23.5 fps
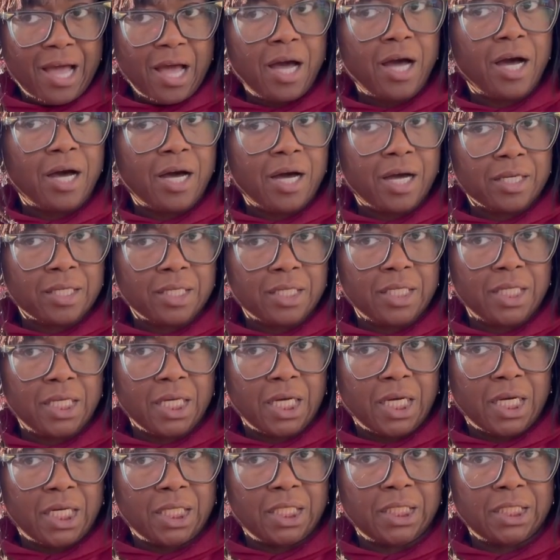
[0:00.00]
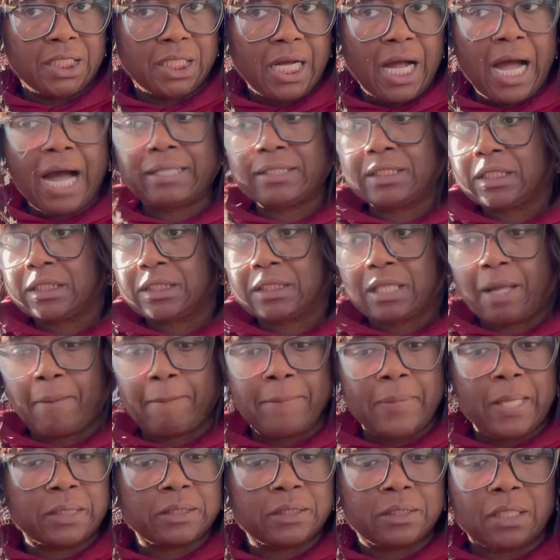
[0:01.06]
uh, yeah, I just done
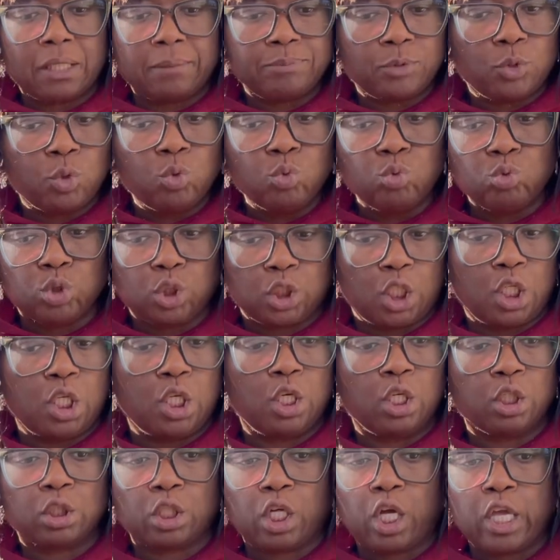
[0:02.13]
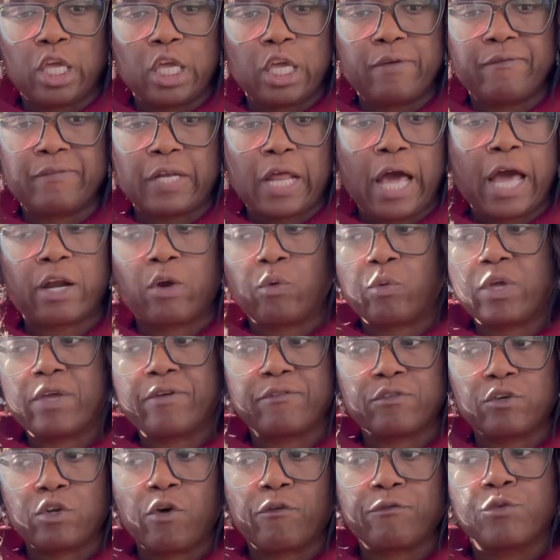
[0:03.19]
mixed up two songs. Or even, I don't
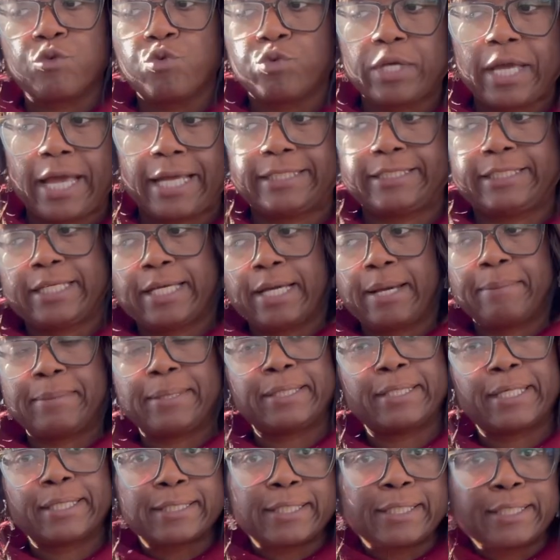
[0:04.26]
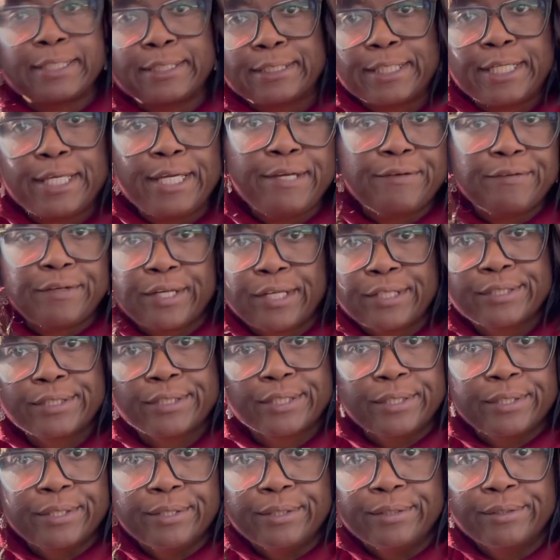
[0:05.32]
even know if You Can't Tell Me Nothing is even a
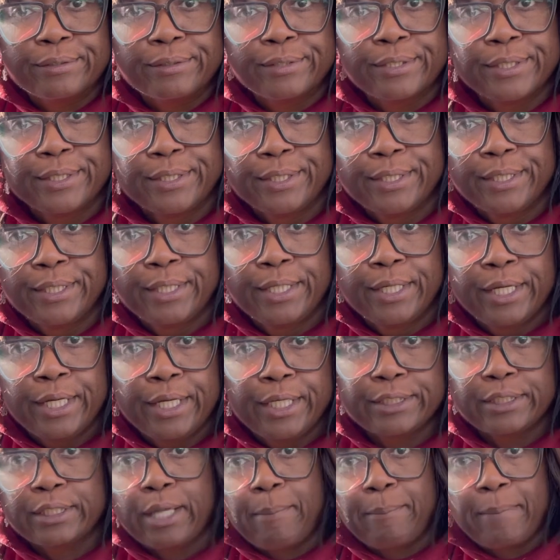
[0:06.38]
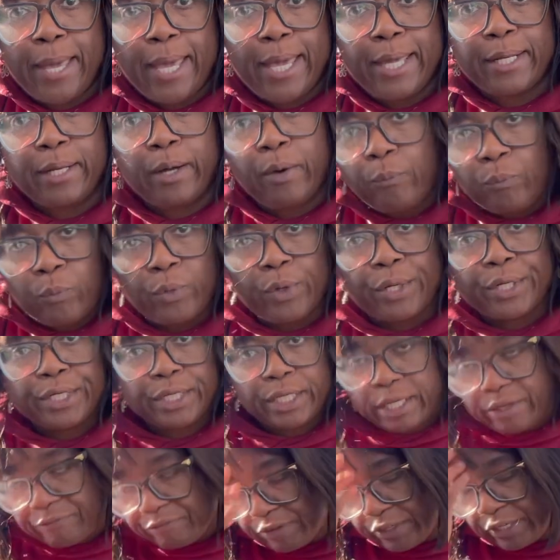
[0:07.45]
song. It's a made up one,
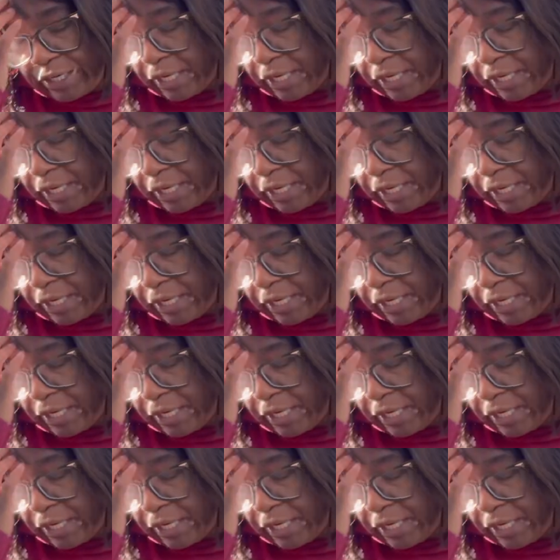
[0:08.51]
if it